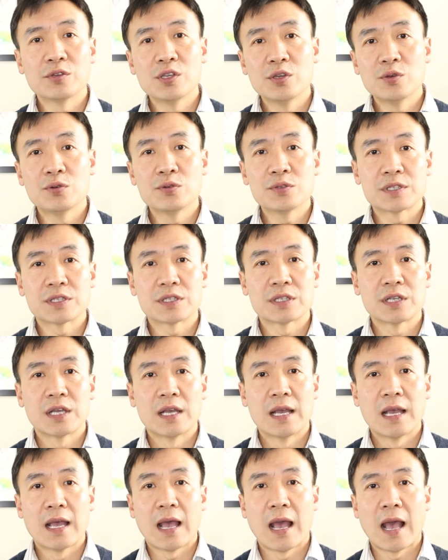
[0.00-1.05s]
use
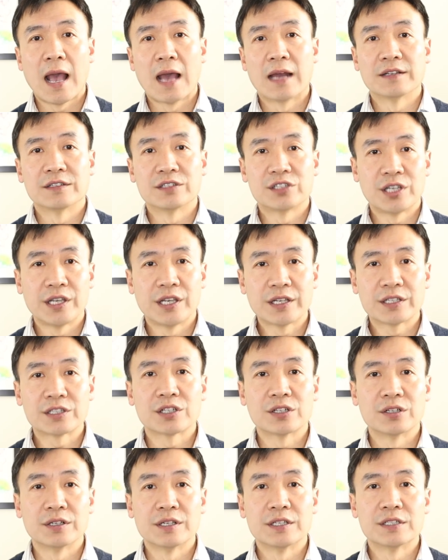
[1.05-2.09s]
and the
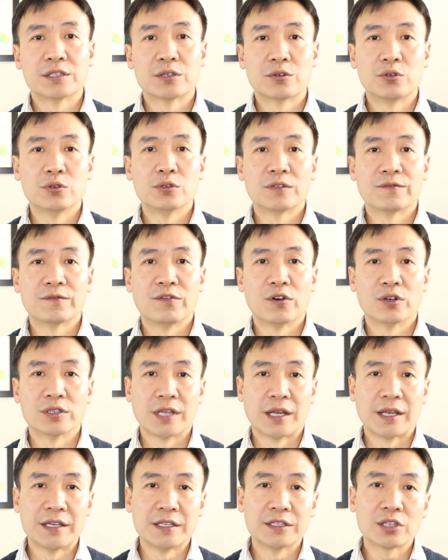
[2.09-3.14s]
tincture is good for
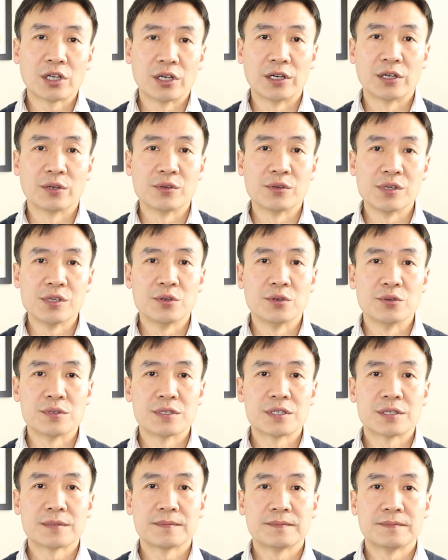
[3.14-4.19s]
the internal
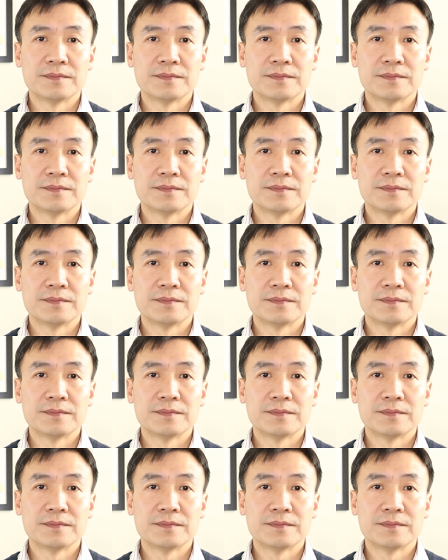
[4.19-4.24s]
use.